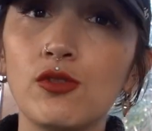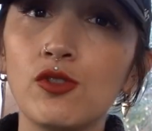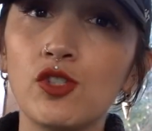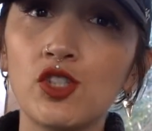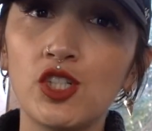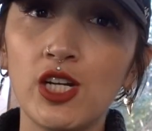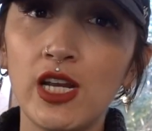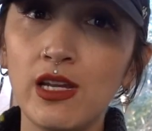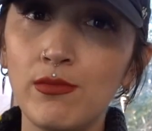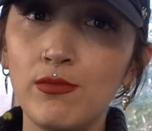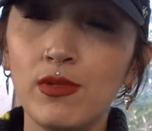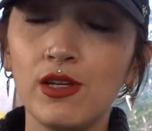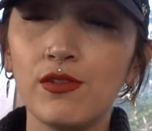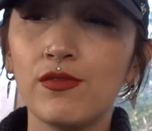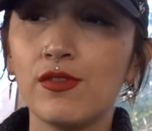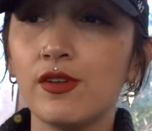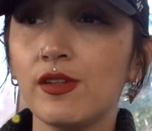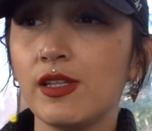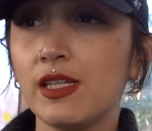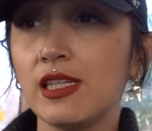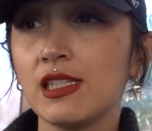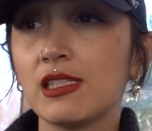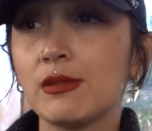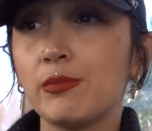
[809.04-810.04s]
shame me
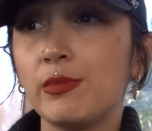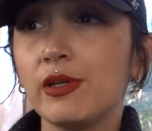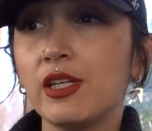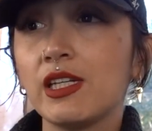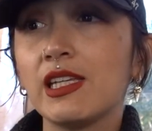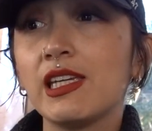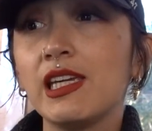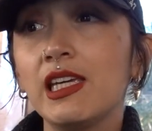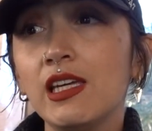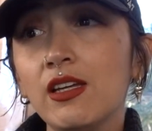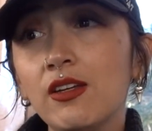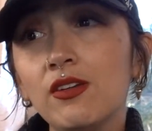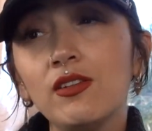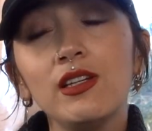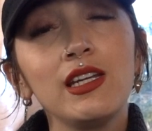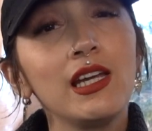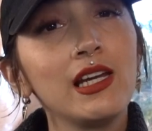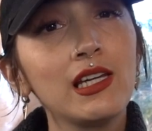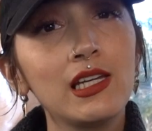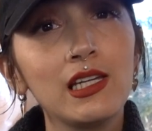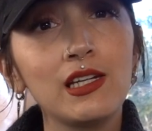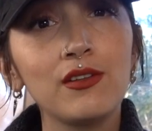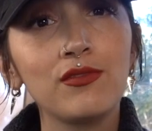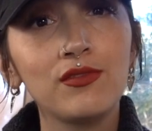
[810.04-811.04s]
for this, but kill
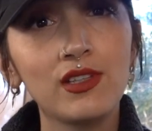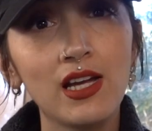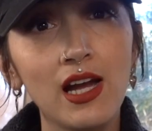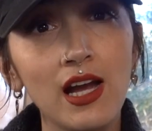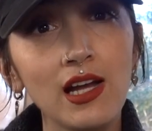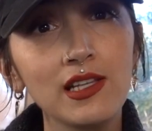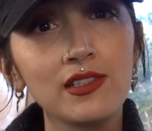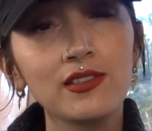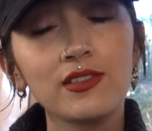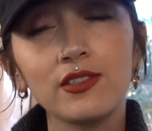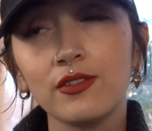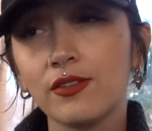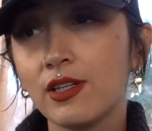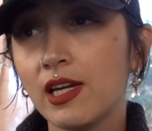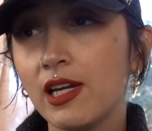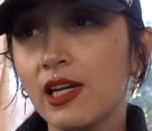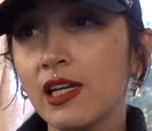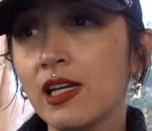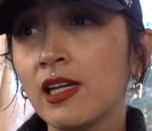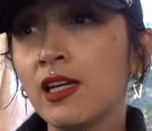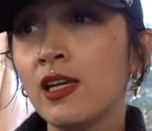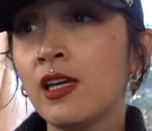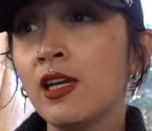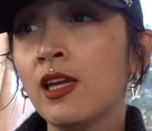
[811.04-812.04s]
negative thoughts,
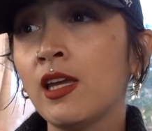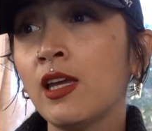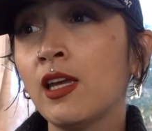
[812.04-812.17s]
okay?